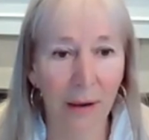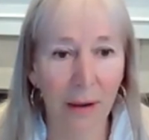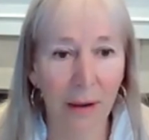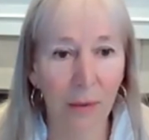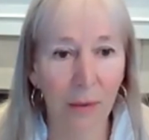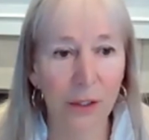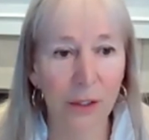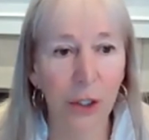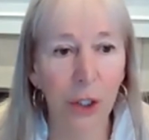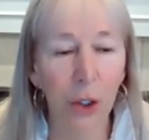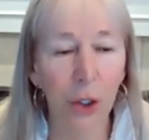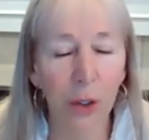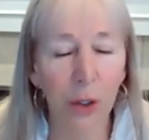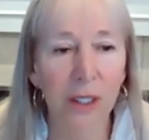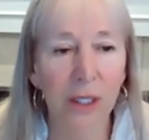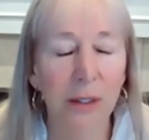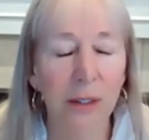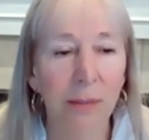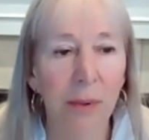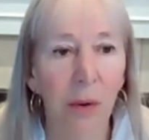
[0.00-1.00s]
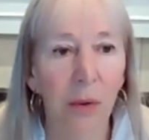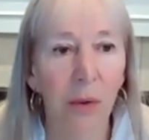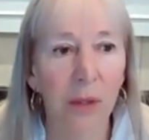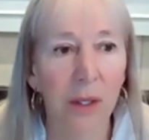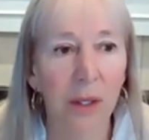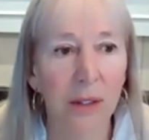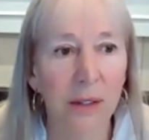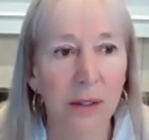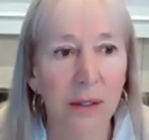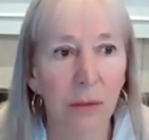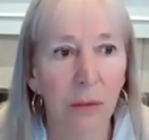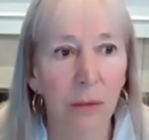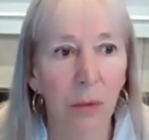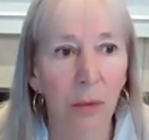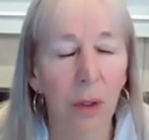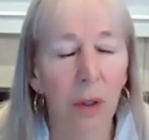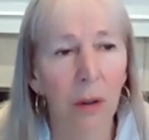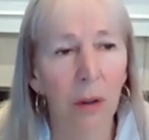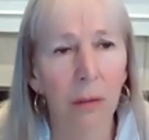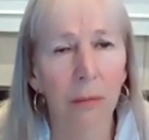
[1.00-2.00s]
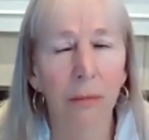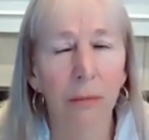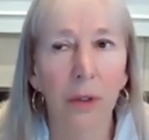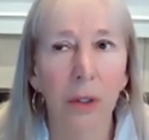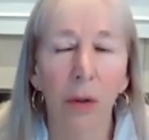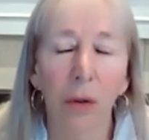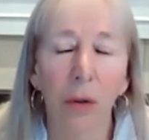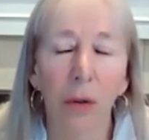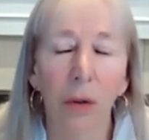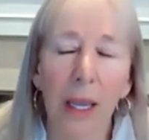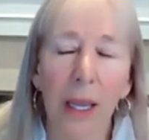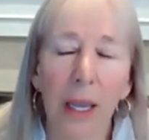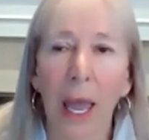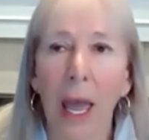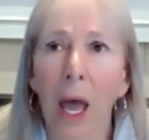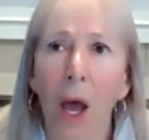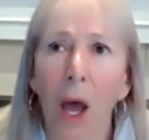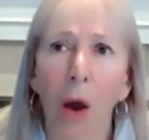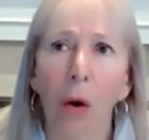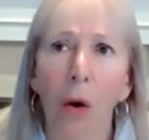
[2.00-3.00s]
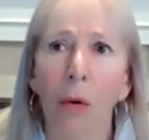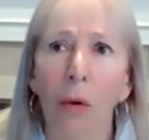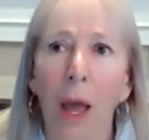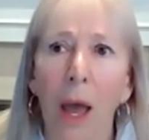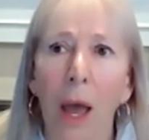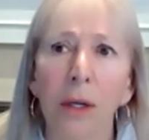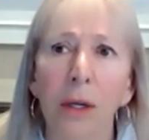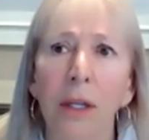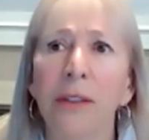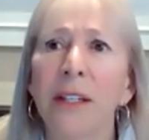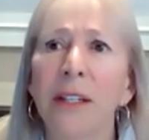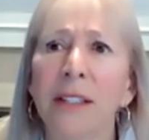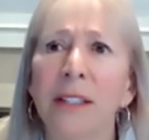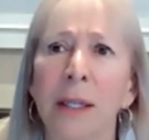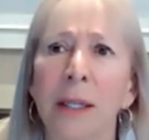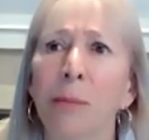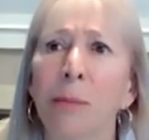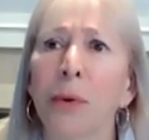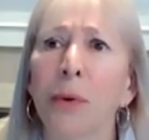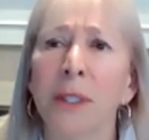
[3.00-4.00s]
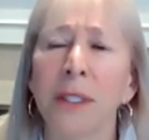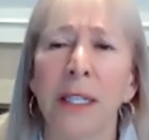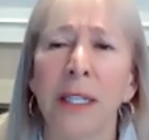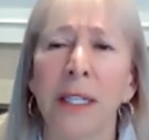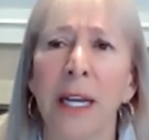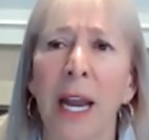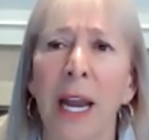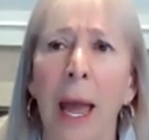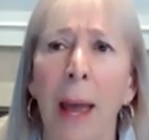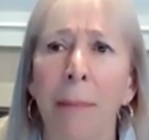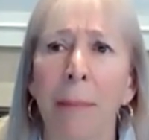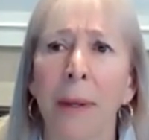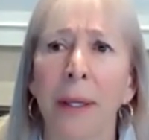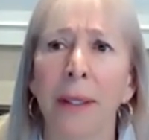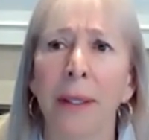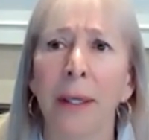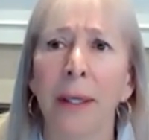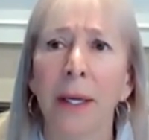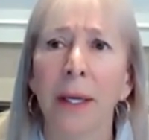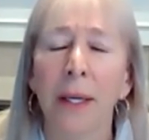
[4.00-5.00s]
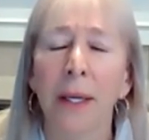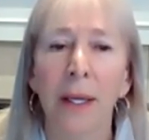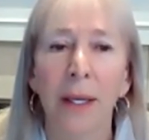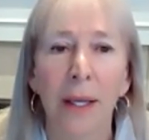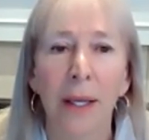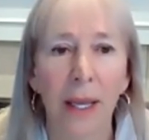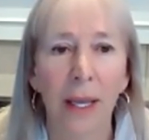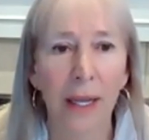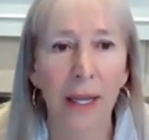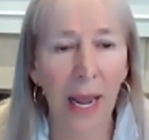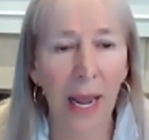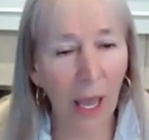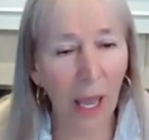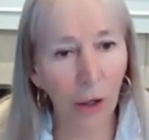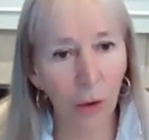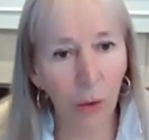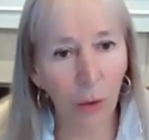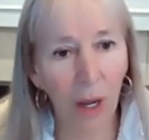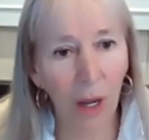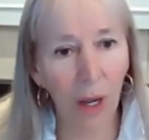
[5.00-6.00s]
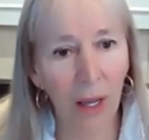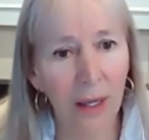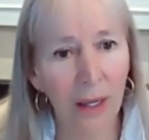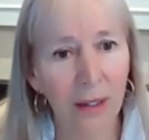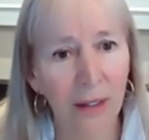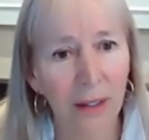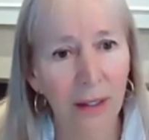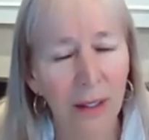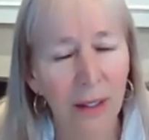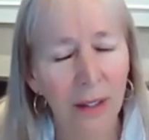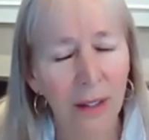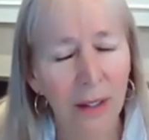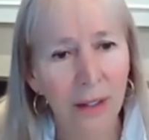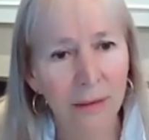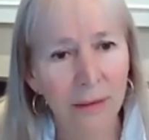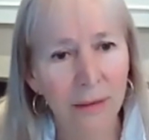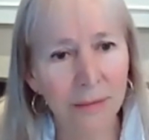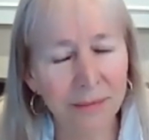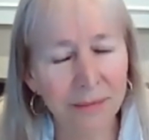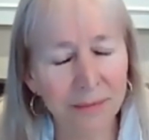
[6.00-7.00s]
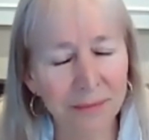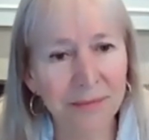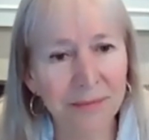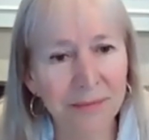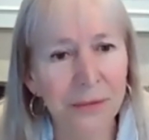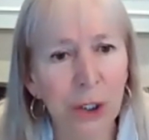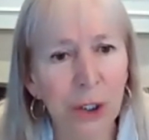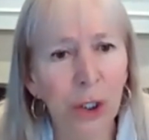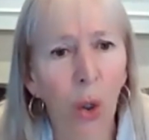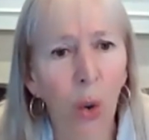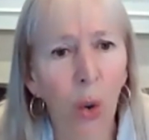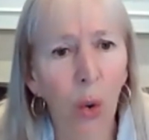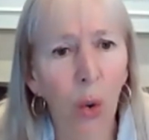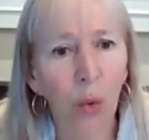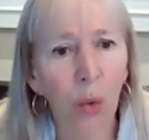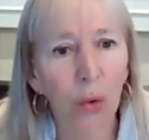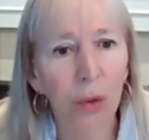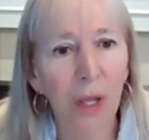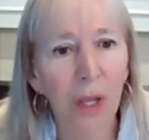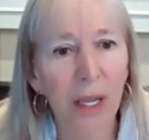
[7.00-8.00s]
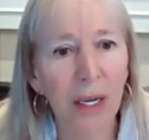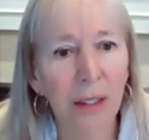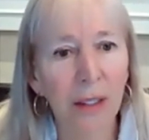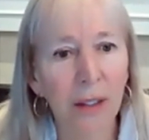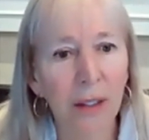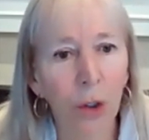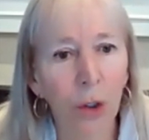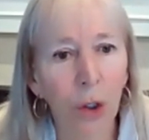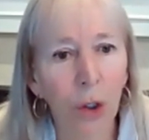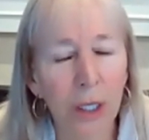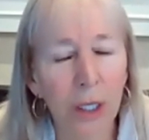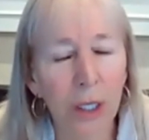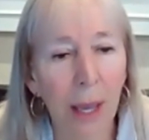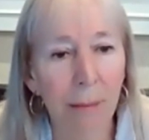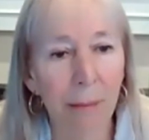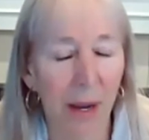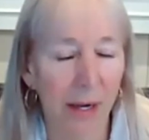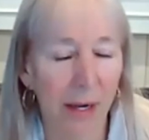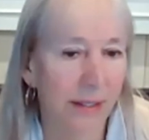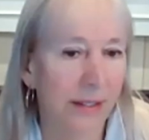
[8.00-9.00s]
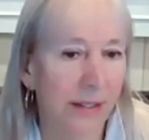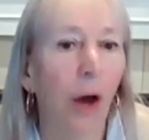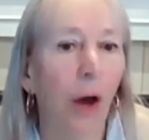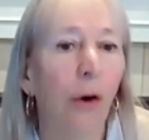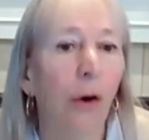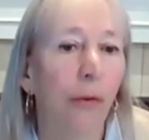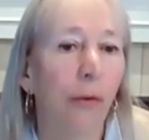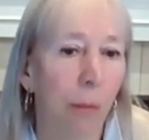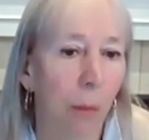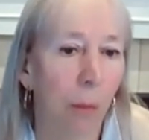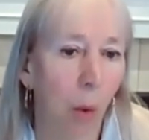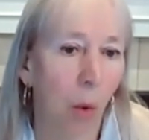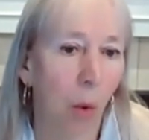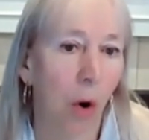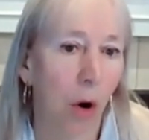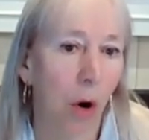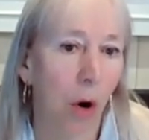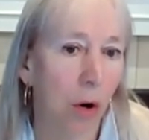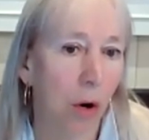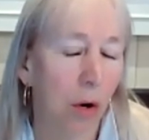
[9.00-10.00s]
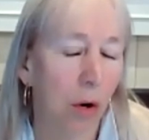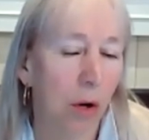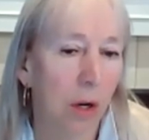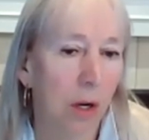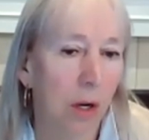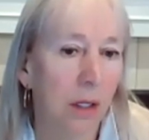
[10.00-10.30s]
was curious about this. Well, like how did this imprinting happen? And how do I like look at myself more in